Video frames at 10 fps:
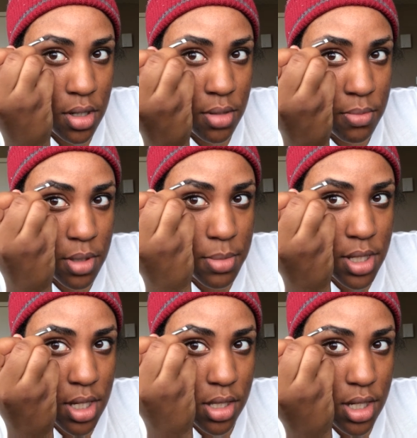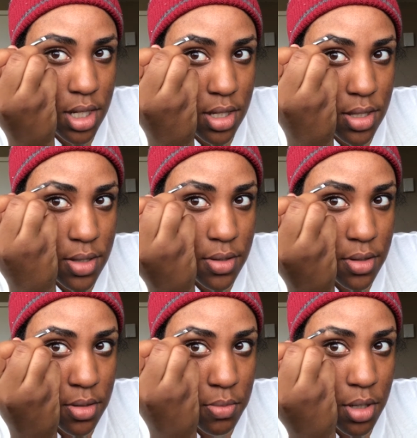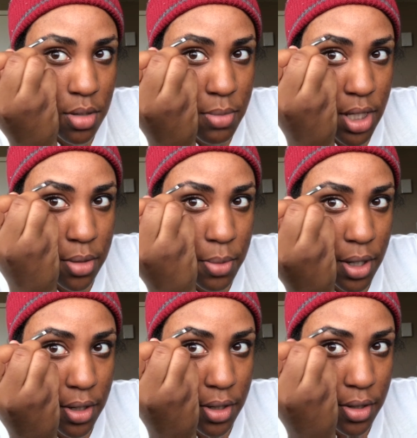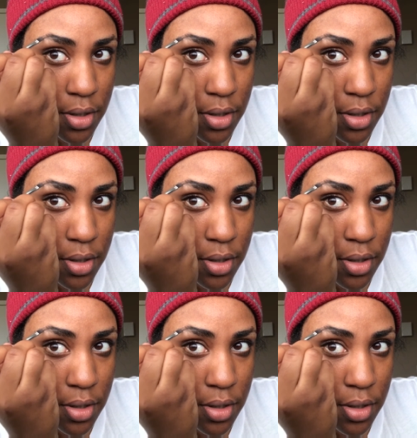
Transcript: I'm gonna stick to this. We're gonna make it work.